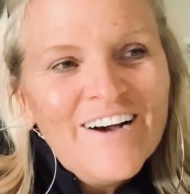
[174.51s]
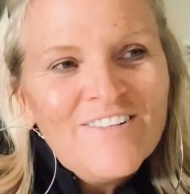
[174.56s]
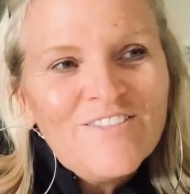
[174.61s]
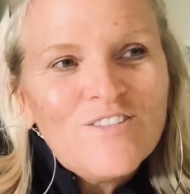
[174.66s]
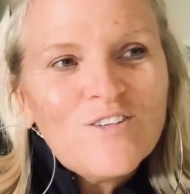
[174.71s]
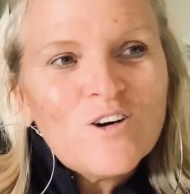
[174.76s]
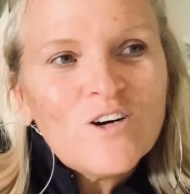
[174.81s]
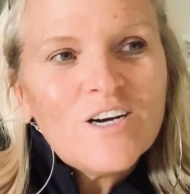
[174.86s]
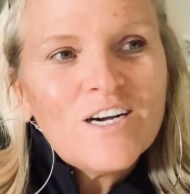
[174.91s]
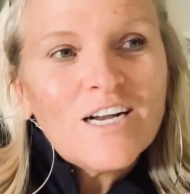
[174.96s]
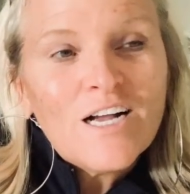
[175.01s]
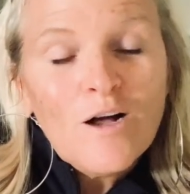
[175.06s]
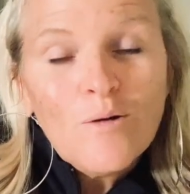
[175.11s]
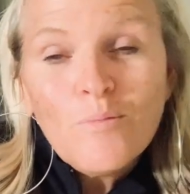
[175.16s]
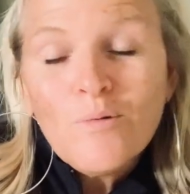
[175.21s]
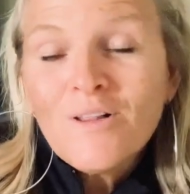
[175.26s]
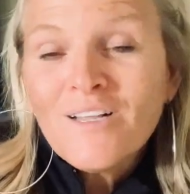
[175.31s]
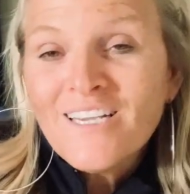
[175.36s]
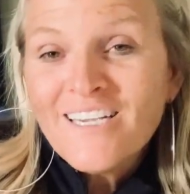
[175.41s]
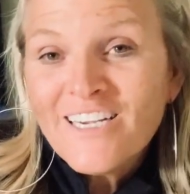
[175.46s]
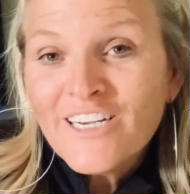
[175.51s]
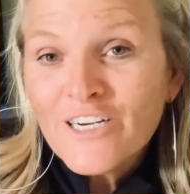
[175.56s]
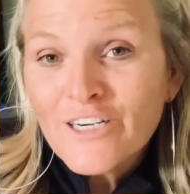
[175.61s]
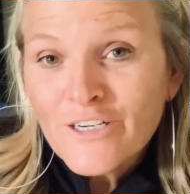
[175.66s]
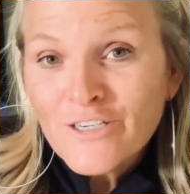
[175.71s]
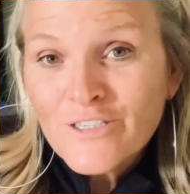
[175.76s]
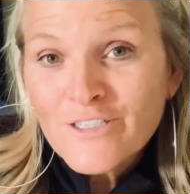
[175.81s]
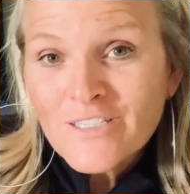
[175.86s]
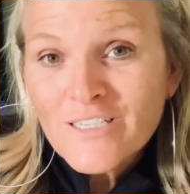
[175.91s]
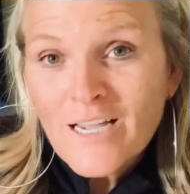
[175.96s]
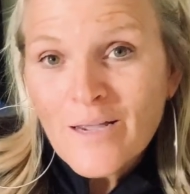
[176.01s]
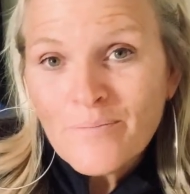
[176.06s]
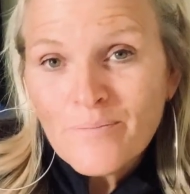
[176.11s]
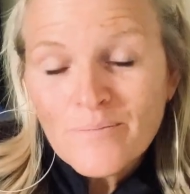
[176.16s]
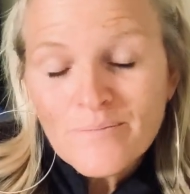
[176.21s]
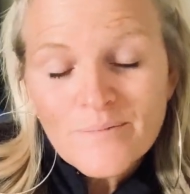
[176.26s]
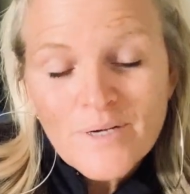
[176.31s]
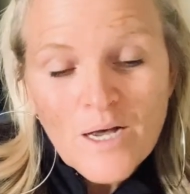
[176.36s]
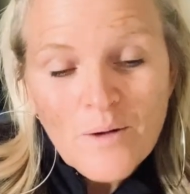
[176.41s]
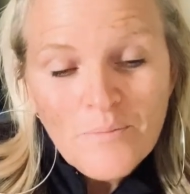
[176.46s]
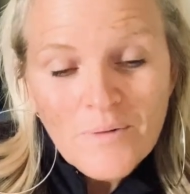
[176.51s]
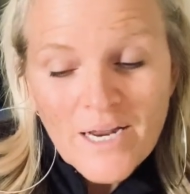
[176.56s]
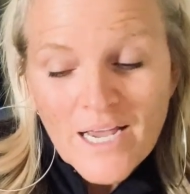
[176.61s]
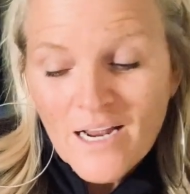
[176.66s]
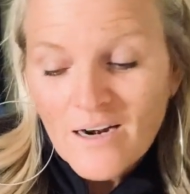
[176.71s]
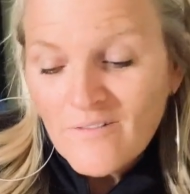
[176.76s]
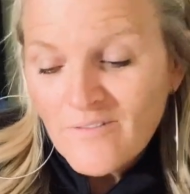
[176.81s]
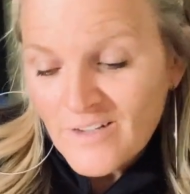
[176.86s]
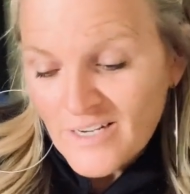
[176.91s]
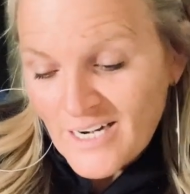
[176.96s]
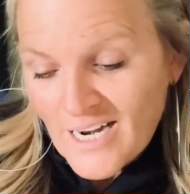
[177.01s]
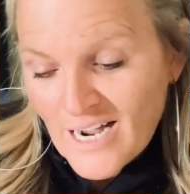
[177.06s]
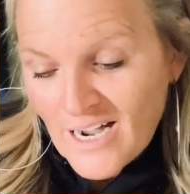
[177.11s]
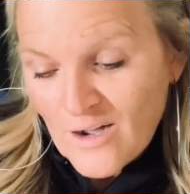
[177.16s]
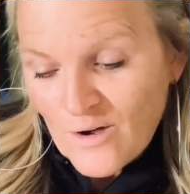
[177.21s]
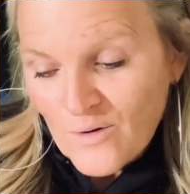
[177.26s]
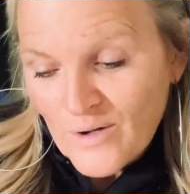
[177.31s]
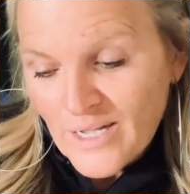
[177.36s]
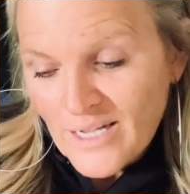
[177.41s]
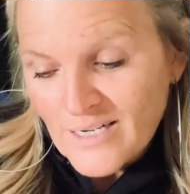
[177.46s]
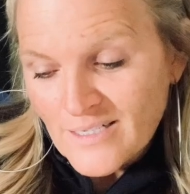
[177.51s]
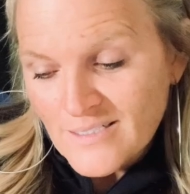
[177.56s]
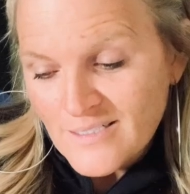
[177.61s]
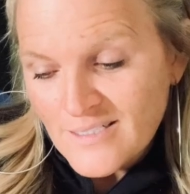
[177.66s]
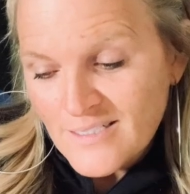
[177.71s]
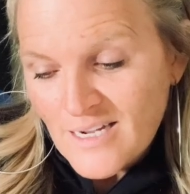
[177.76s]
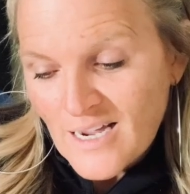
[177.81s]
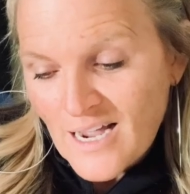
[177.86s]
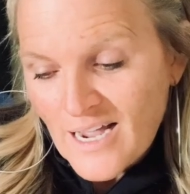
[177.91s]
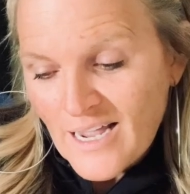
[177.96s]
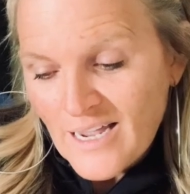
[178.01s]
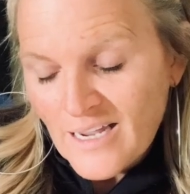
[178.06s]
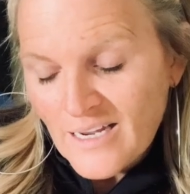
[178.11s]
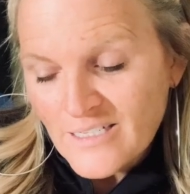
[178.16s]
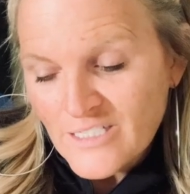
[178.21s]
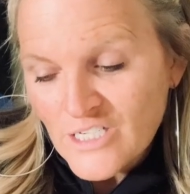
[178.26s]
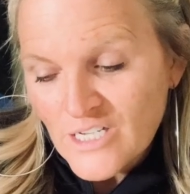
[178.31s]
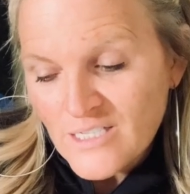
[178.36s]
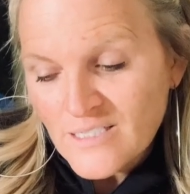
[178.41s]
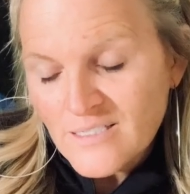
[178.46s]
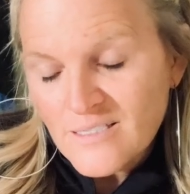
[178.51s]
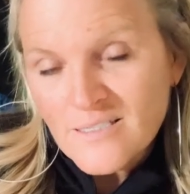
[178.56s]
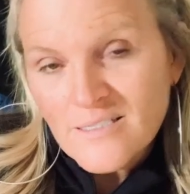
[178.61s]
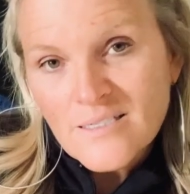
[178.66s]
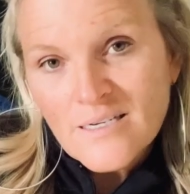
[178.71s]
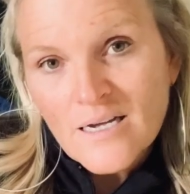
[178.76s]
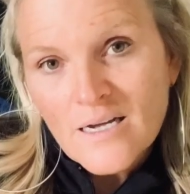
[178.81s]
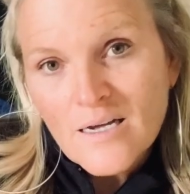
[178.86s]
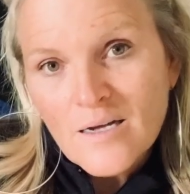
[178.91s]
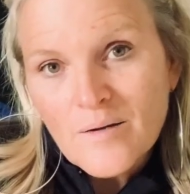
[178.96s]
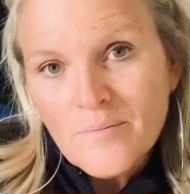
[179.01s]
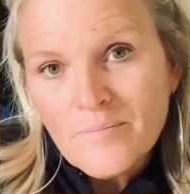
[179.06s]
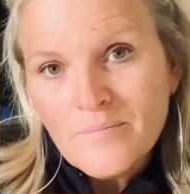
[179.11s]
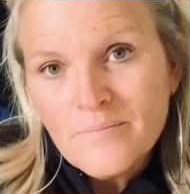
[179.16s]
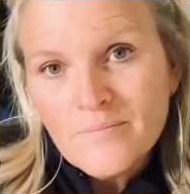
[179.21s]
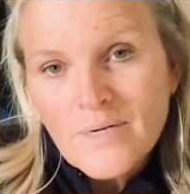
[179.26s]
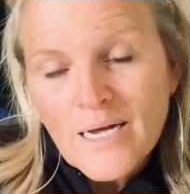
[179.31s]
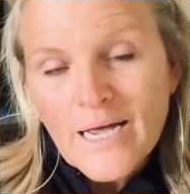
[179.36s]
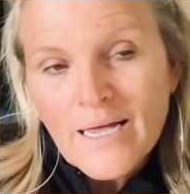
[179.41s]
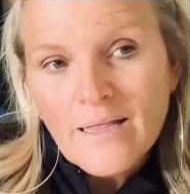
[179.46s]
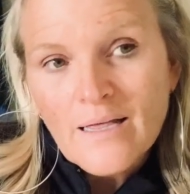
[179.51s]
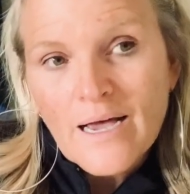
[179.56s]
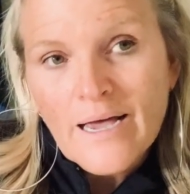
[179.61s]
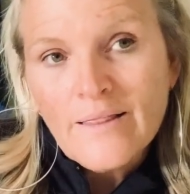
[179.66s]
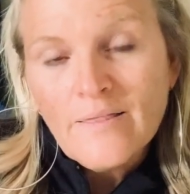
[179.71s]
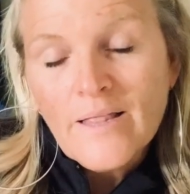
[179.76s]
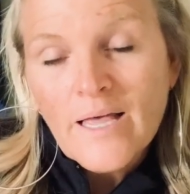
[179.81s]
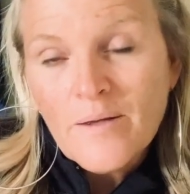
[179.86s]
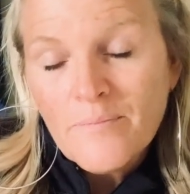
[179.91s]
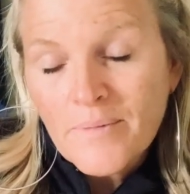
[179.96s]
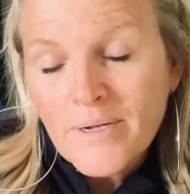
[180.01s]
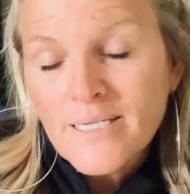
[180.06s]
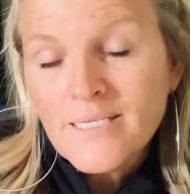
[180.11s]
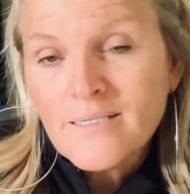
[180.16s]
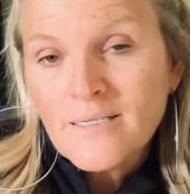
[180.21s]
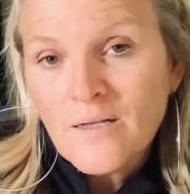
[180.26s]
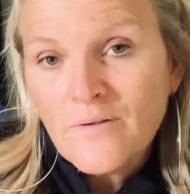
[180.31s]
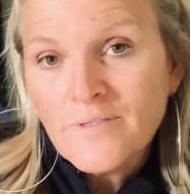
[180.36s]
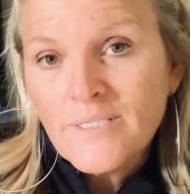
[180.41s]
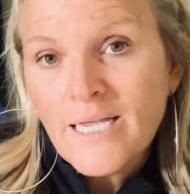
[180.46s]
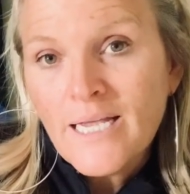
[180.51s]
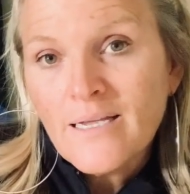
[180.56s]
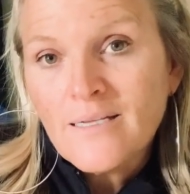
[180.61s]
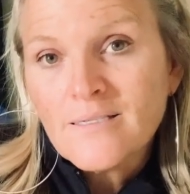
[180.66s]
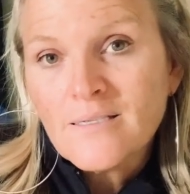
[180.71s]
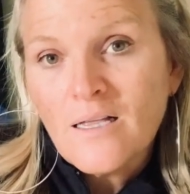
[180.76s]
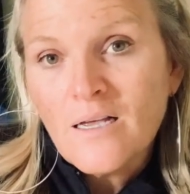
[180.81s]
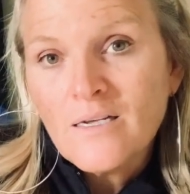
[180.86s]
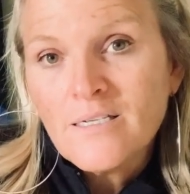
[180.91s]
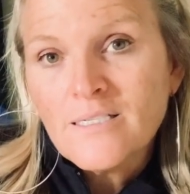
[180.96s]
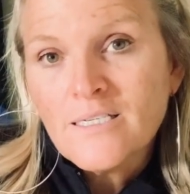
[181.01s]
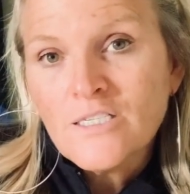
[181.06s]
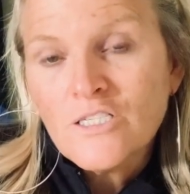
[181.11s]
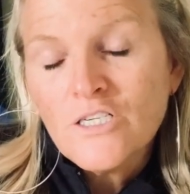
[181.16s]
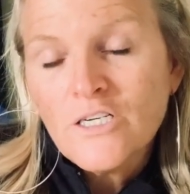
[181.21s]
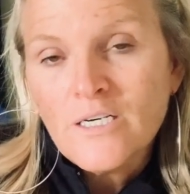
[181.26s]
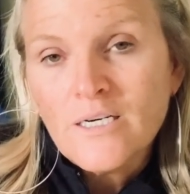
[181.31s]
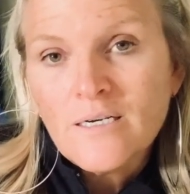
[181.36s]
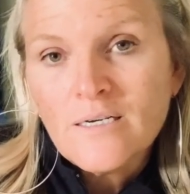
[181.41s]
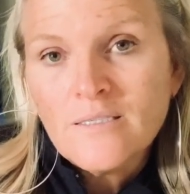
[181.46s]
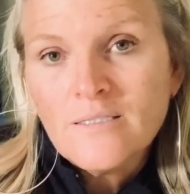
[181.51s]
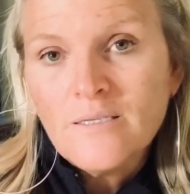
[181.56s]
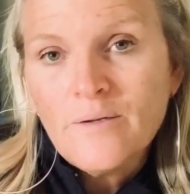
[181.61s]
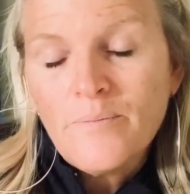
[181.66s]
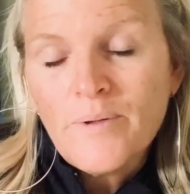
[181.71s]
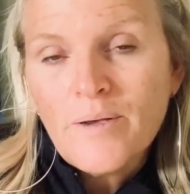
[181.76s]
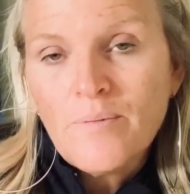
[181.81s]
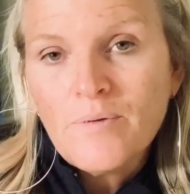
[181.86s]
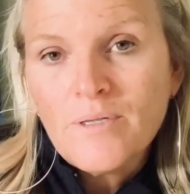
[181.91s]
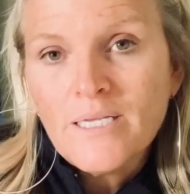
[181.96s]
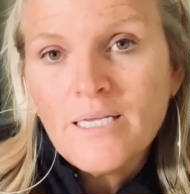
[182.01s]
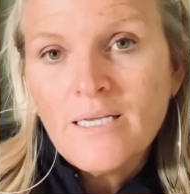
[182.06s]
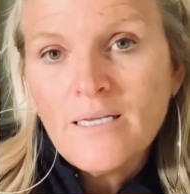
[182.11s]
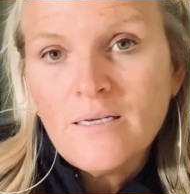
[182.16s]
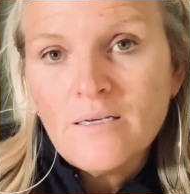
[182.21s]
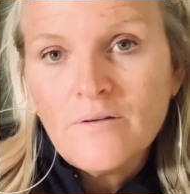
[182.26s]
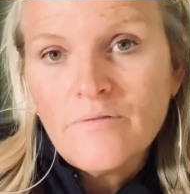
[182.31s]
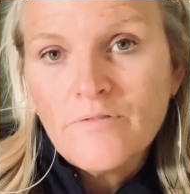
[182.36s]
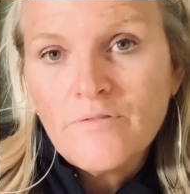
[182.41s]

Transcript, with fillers: for a couple of years. I'm coming out of it now and I just, um, I, I let myself take as long as it took to be able to heal